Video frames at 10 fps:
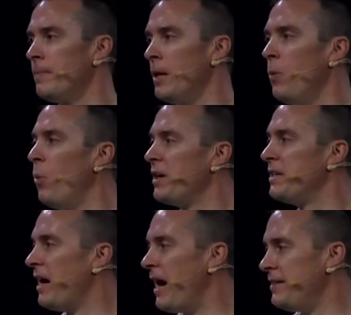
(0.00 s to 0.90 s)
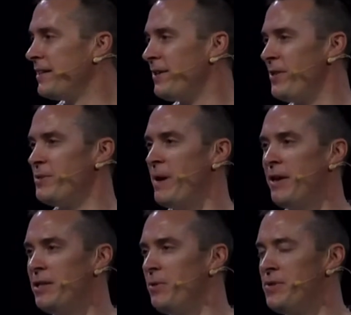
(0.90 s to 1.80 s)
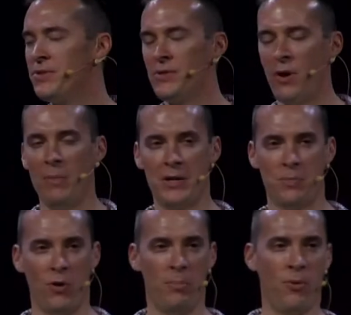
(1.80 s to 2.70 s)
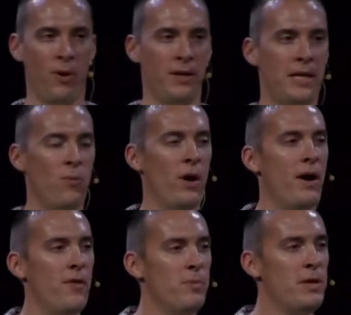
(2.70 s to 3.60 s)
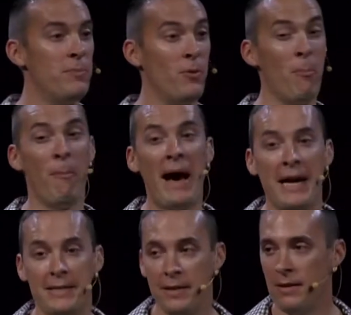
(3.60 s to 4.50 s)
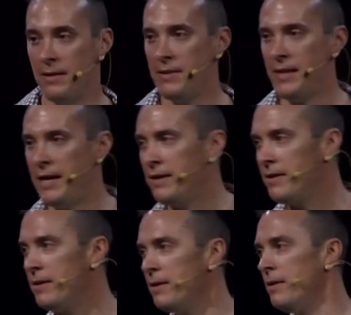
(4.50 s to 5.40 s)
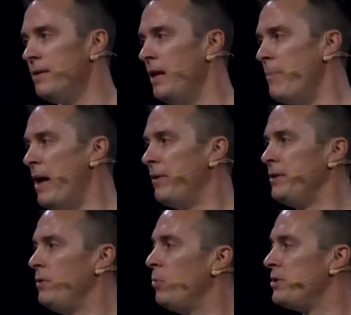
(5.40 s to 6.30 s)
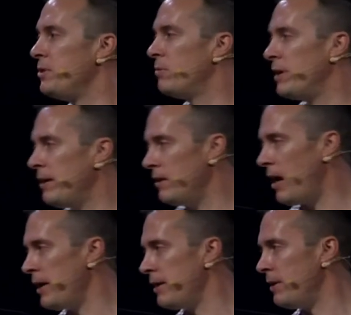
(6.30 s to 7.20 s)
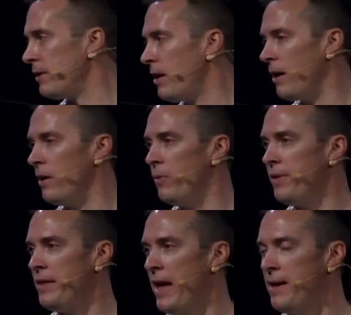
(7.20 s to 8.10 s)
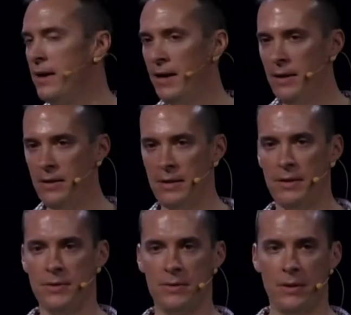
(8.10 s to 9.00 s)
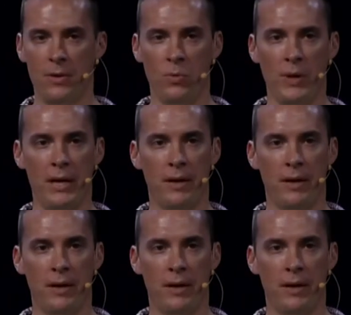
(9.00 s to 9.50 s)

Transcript: What God declares about you is so much more important than what other people might think about you. Would you realign your heart with that this week?